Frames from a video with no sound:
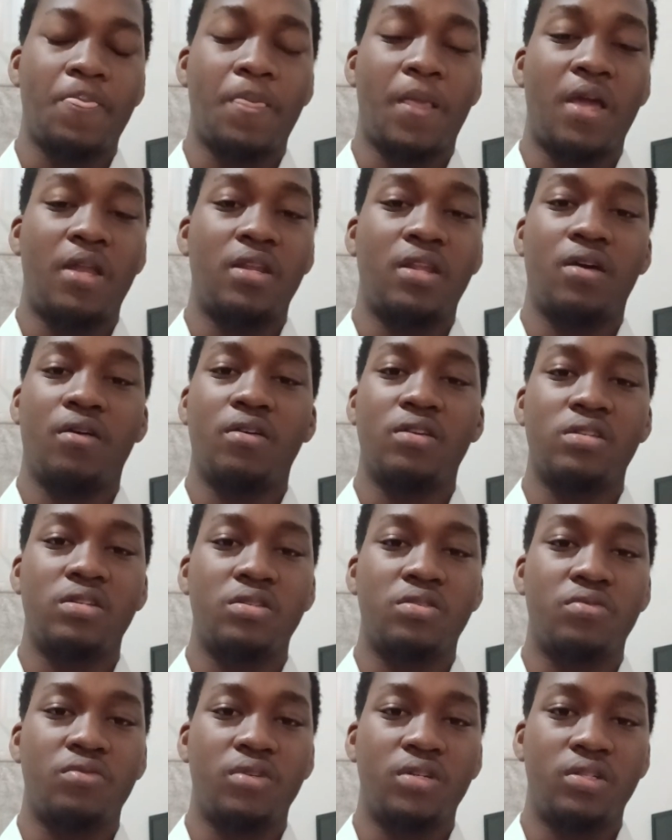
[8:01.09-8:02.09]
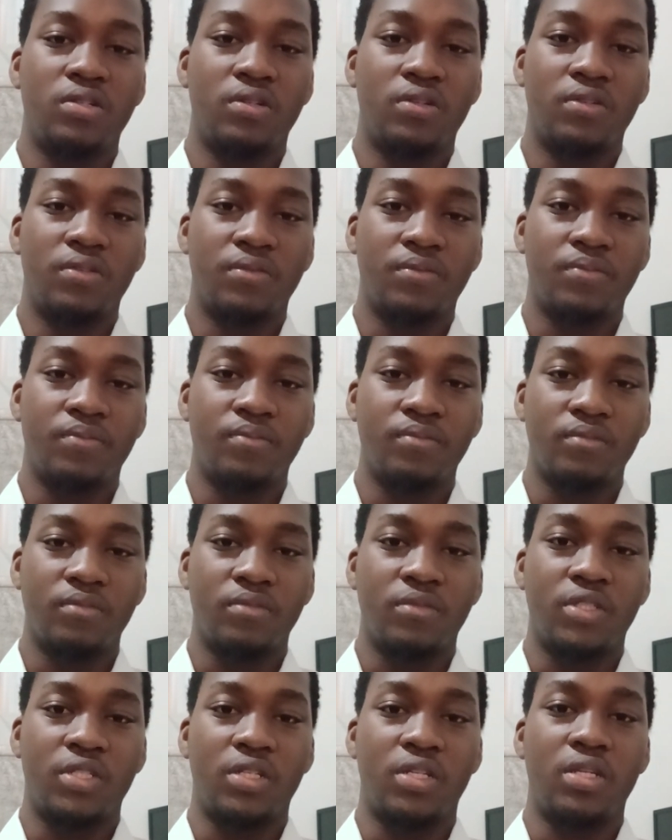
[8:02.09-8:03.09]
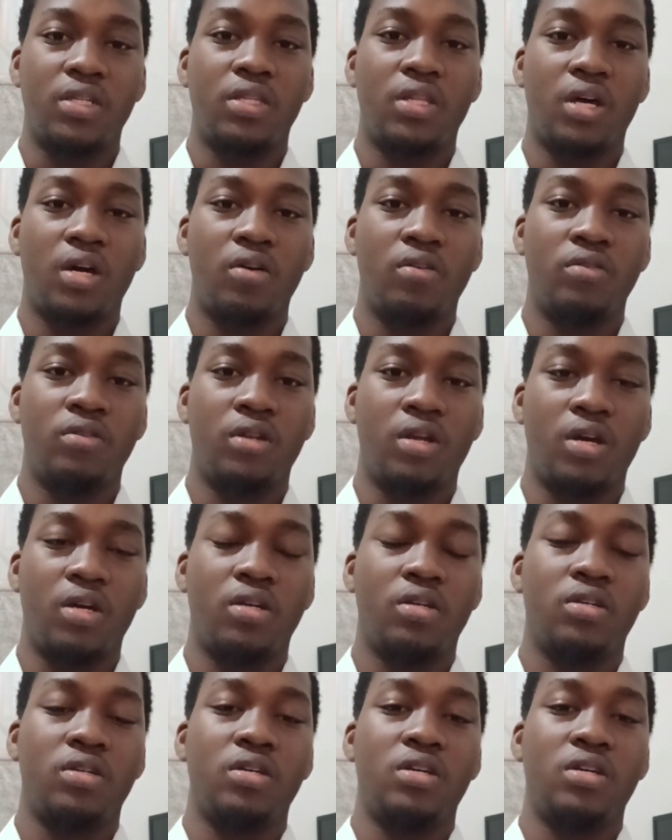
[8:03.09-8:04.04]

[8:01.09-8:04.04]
And in our situation, the data owner